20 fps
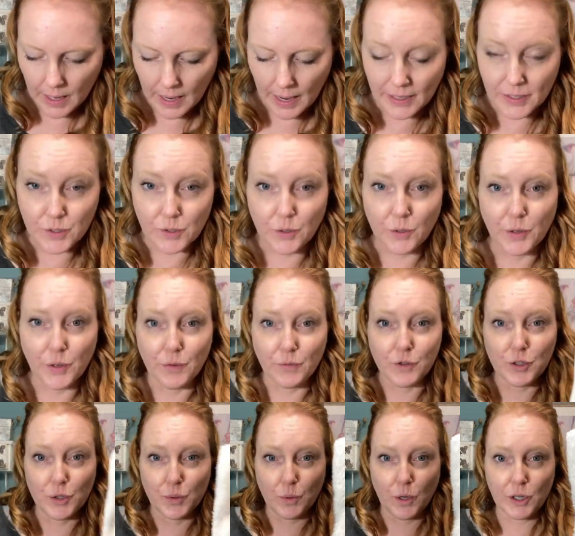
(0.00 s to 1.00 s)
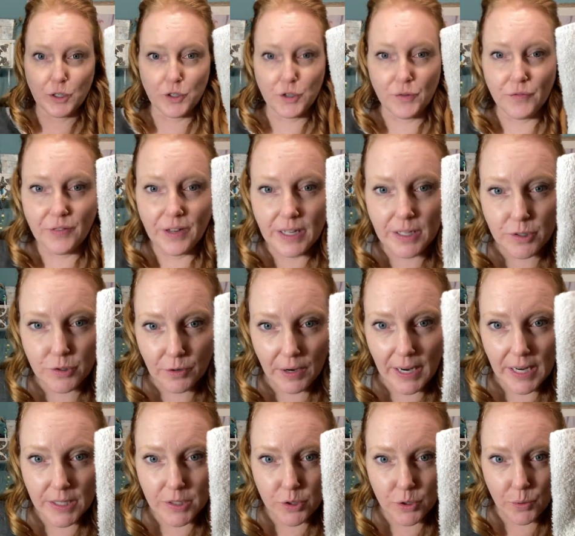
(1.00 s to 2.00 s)
So you've just washed your face,
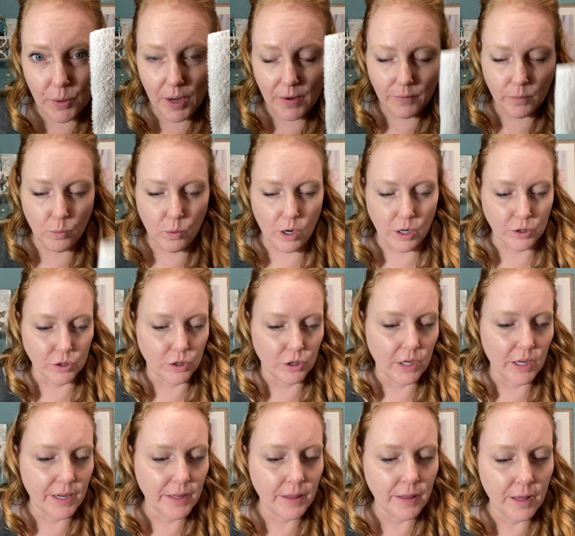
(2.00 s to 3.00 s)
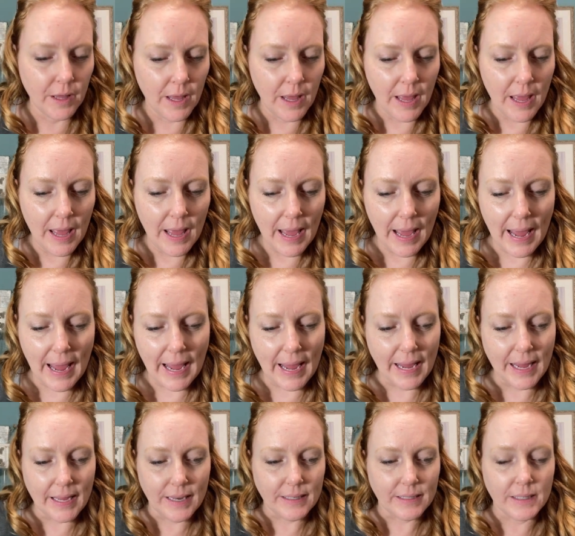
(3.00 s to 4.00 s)
right? So you have a washcloth,
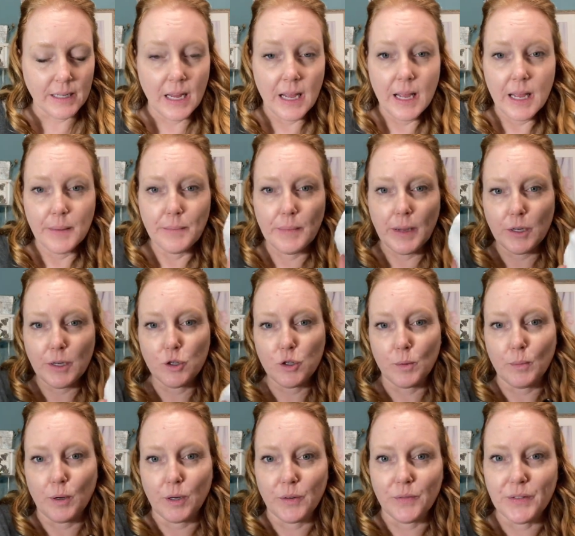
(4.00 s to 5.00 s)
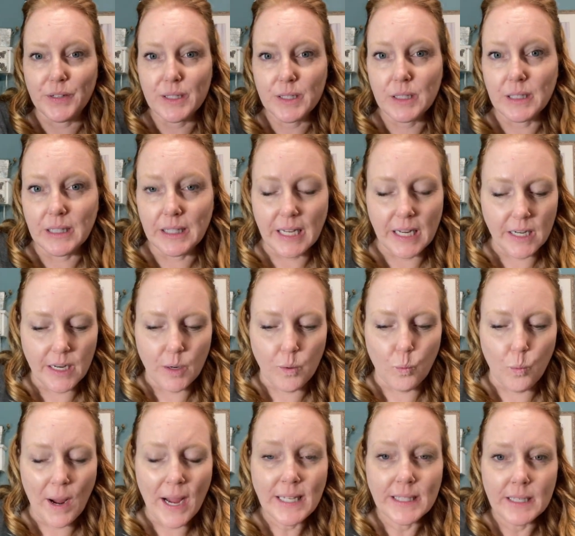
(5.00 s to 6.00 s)
and make sure part of it's clean and
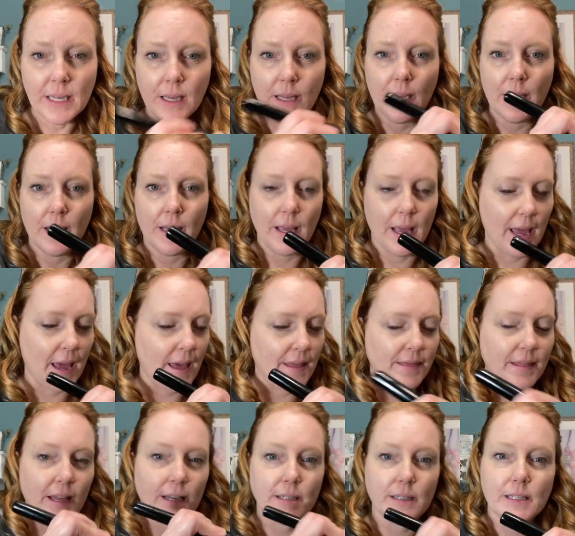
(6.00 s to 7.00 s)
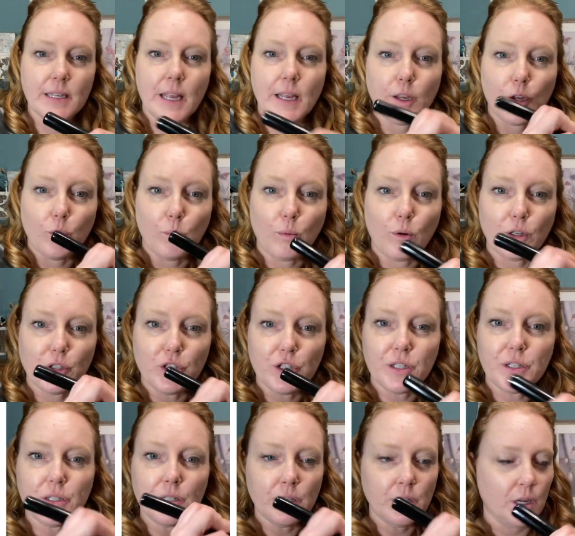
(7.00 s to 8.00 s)
wet, and then take your
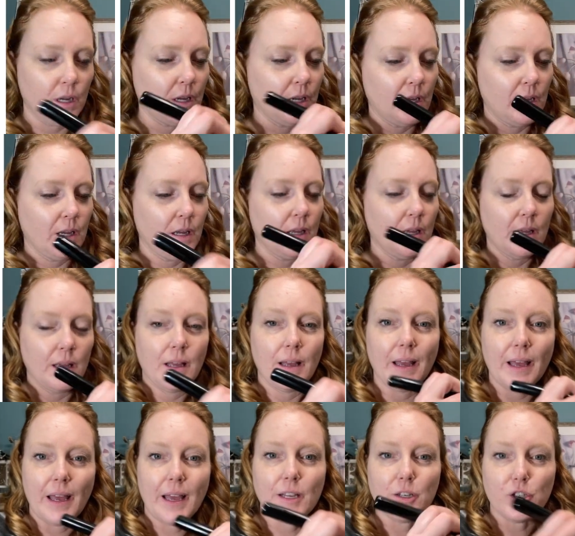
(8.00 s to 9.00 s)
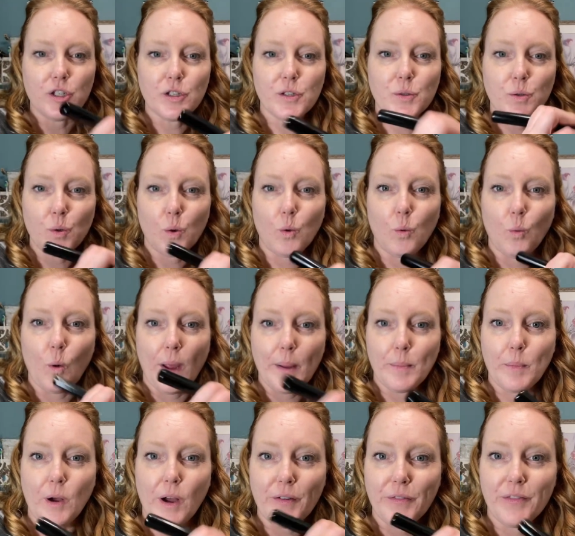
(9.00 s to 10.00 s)
brushes and just wipe
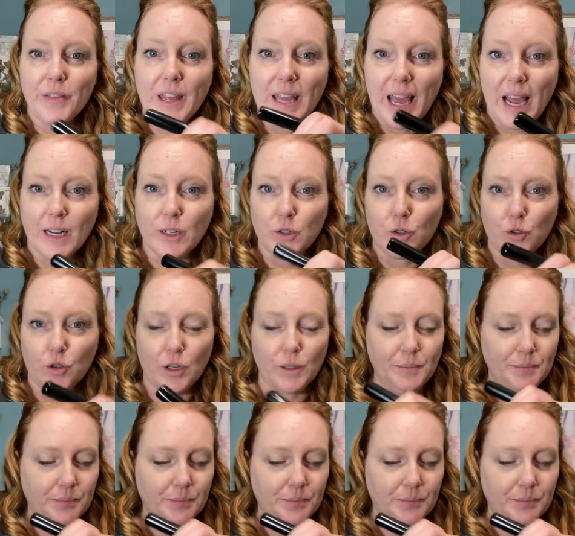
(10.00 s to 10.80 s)
off the extra.